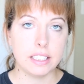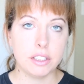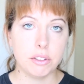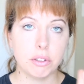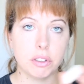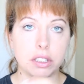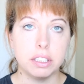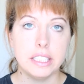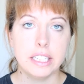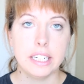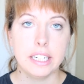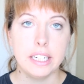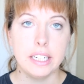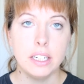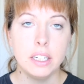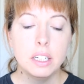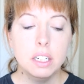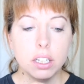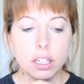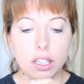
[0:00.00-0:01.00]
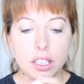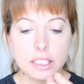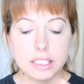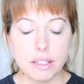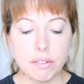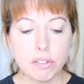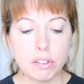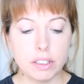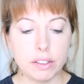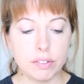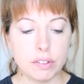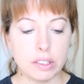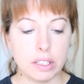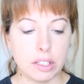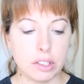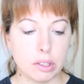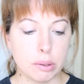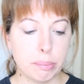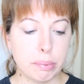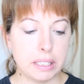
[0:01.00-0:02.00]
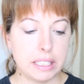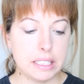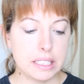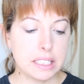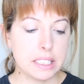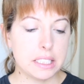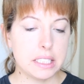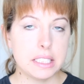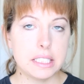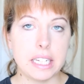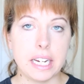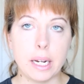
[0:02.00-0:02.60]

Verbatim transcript: You can get it several different other places.